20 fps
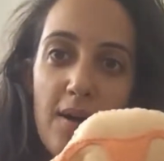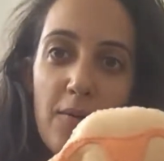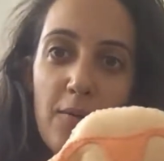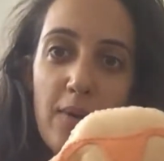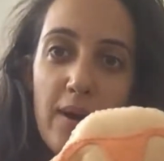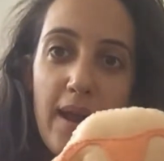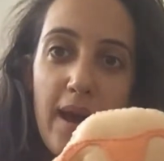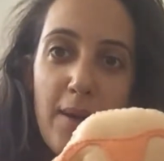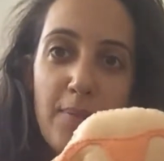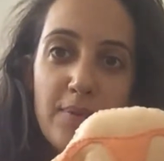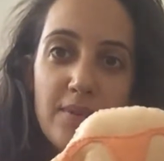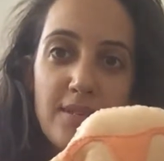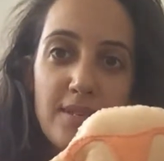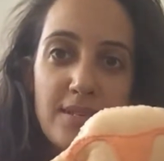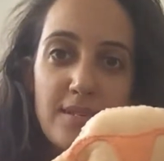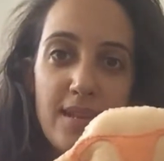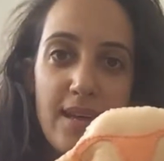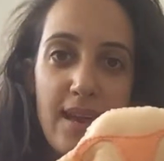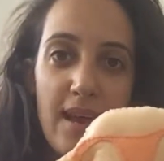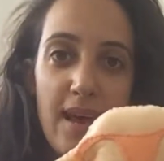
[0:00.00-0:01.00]
what happens
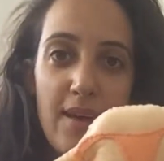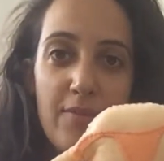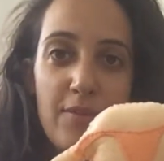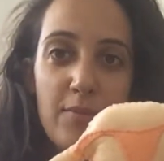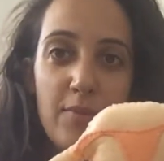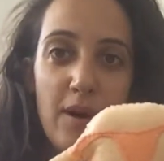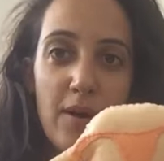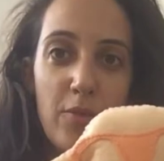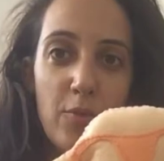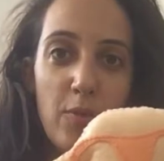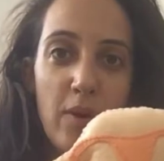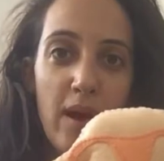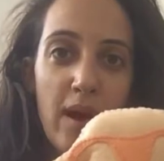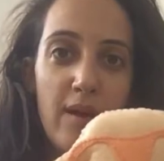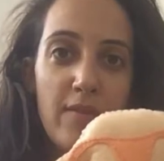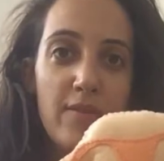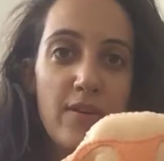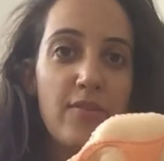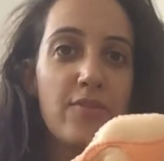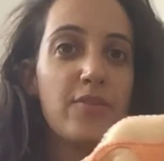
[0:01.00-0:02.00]
is that every month we
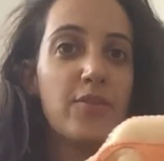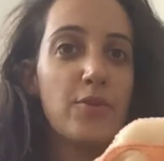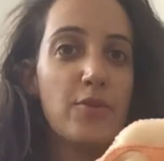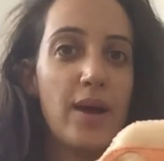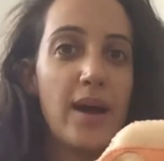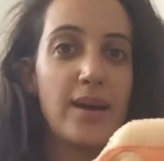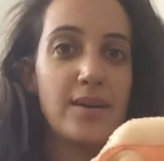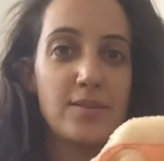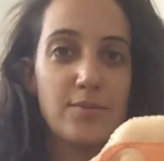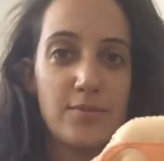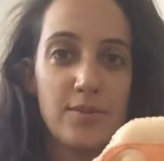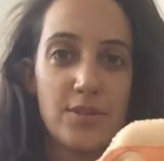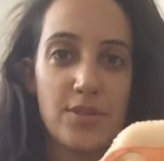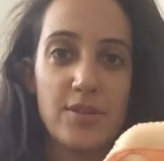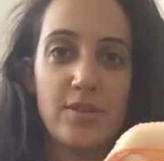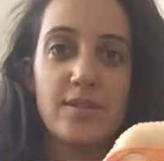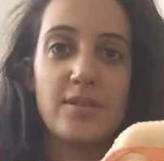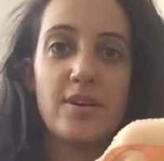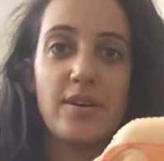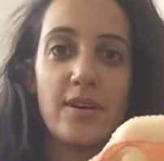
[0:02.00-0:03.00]
have a few eggs which
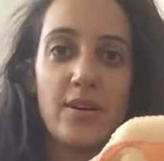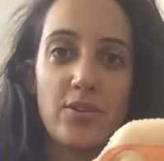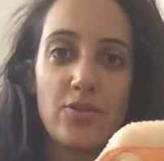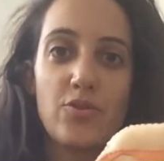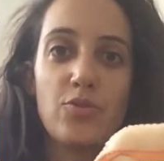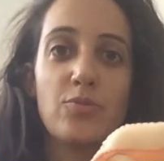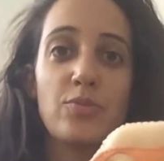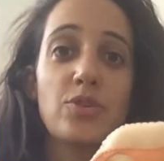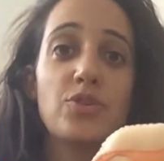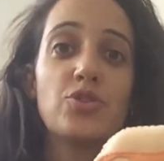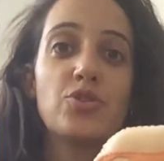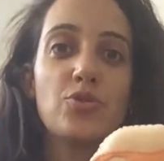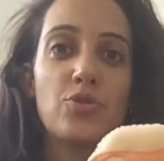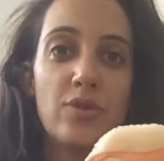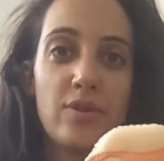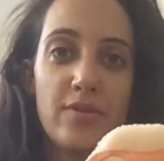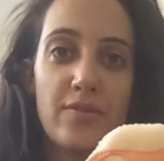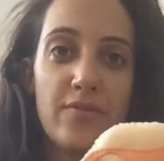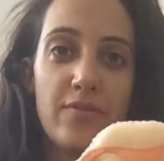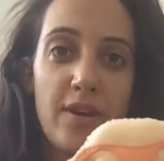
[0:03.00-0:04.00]
are starting to
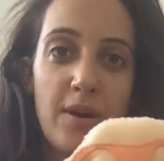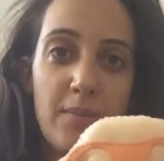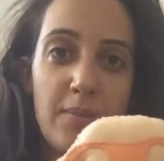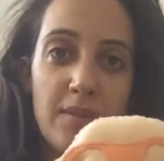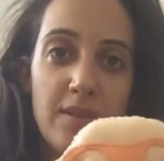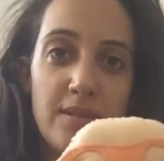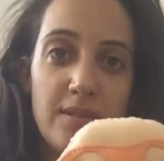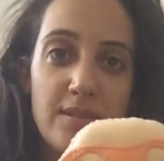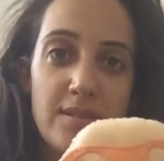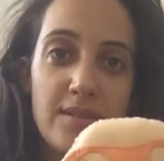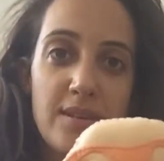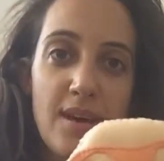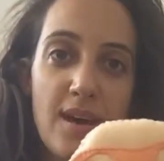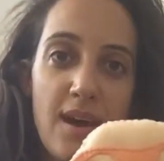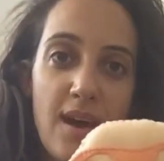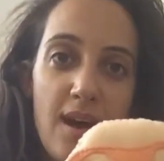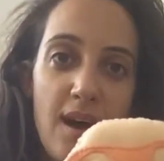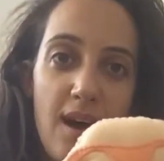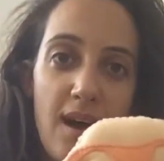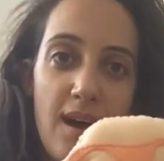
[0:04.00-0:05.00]
mature from this,
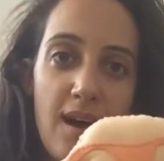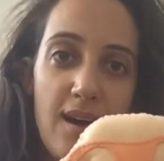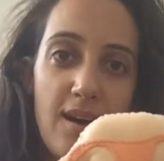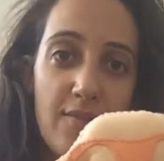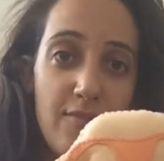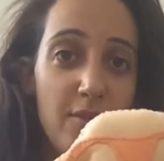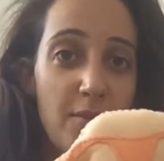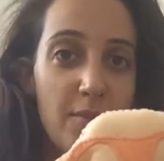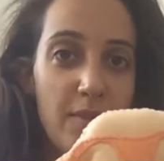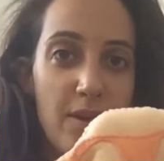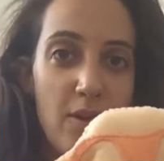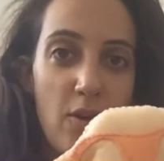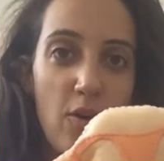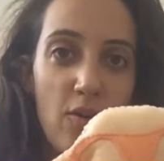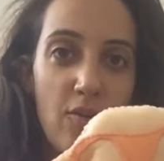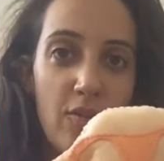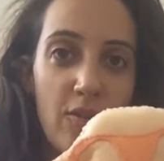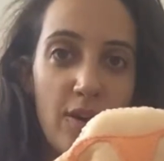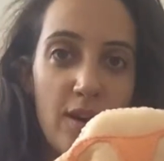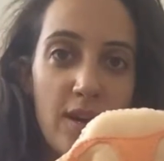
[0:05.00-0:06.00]
from the
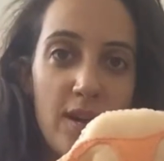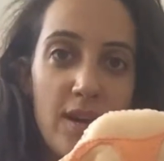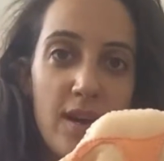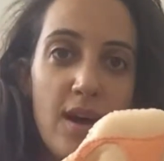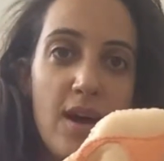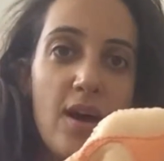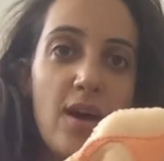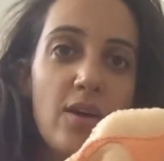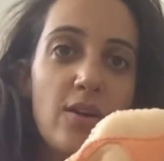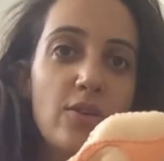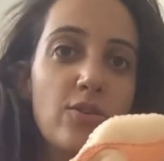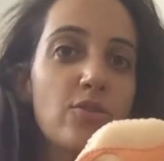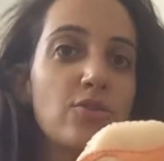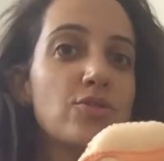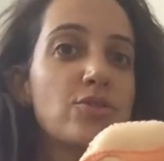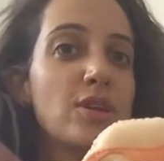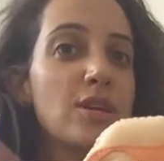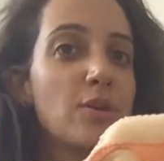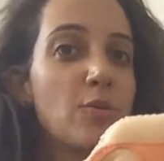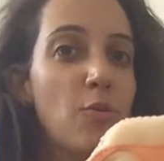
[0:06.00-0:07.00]
ovary.
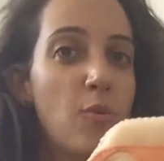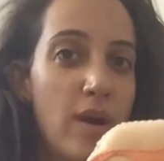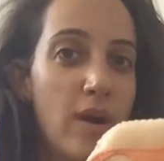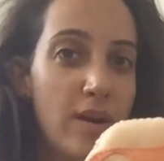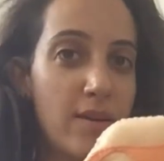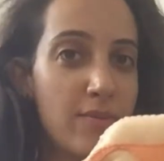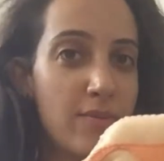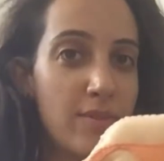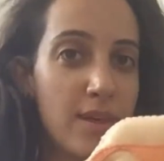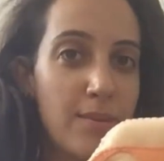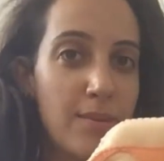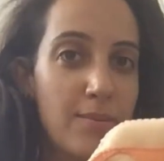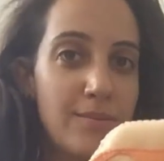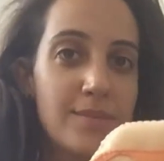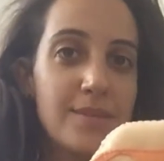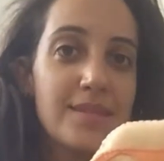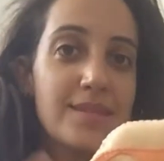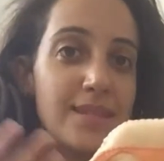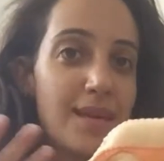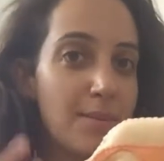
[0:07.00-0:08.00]
Usually one of
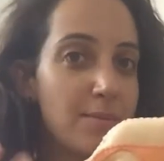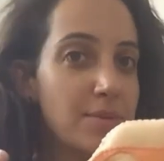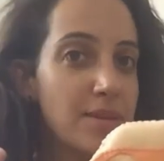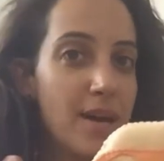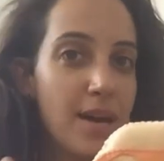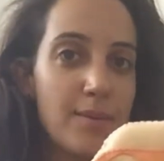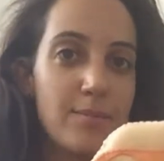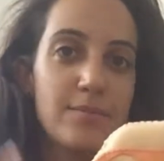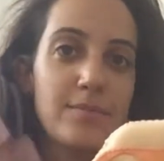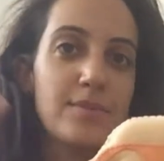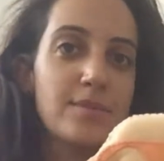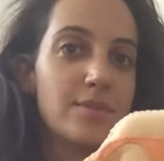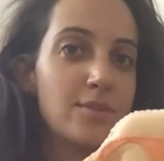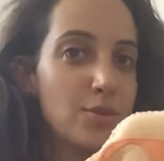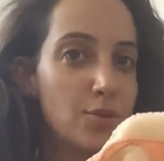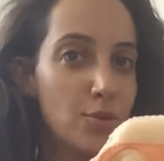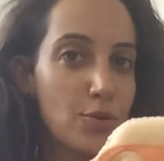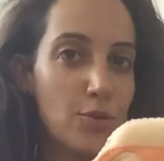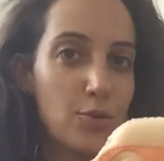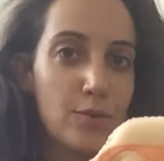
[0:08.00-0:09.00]
them, sometimes
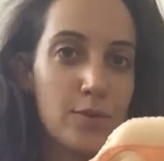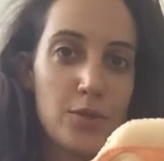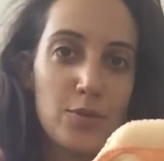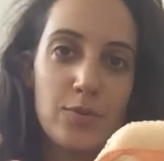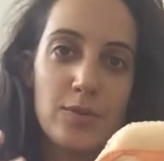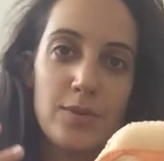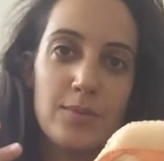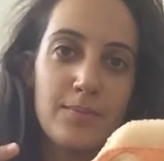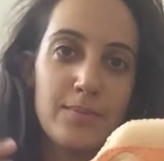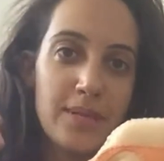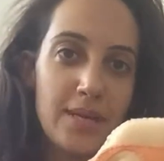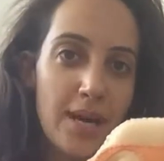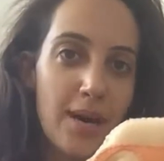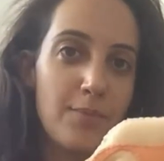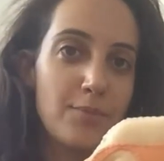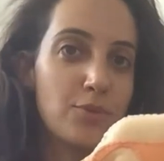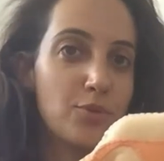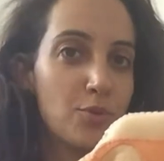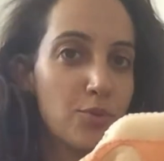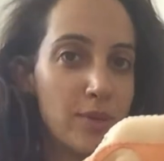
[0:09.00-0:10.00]
two, which will
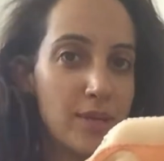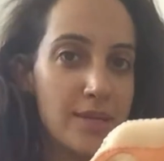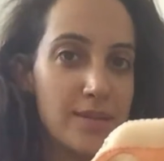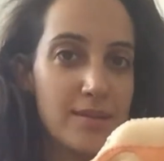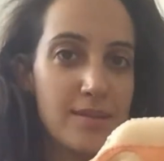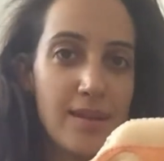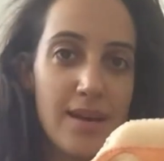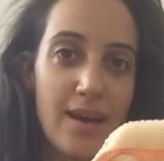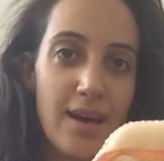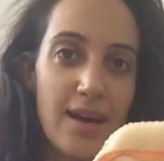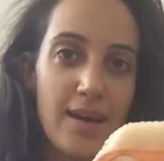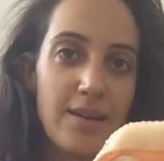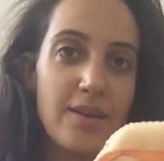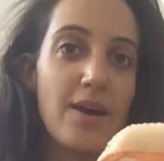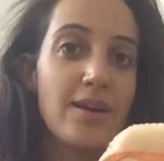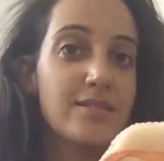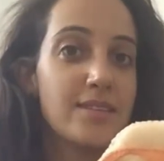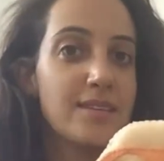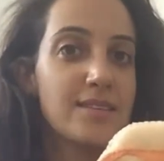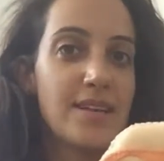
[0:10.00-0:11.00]
become twins,
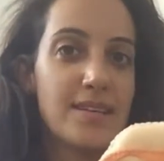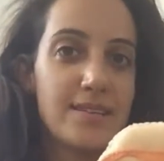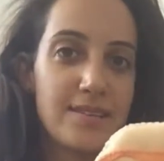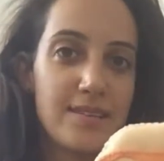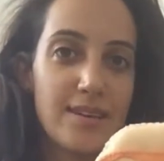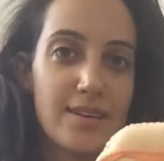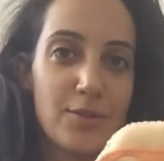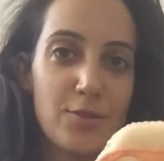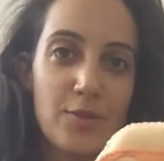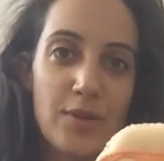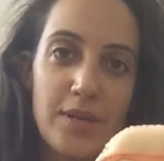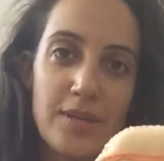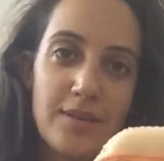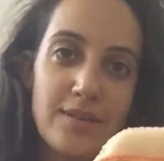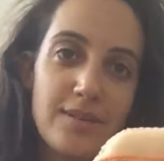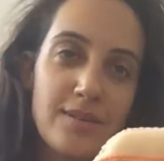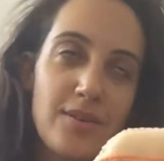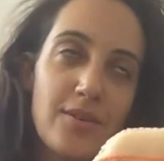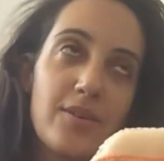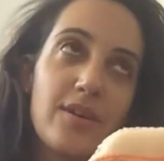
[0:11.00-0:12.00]
not identical
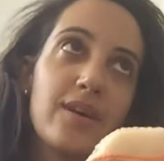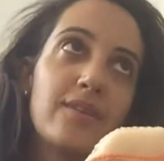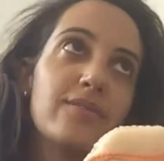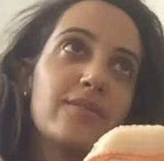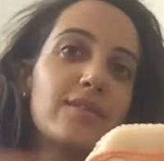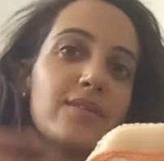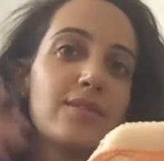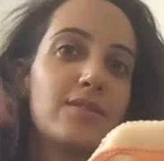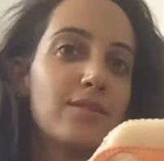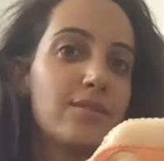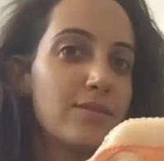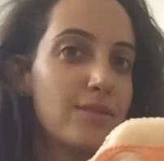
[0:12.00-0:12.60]
twins, or even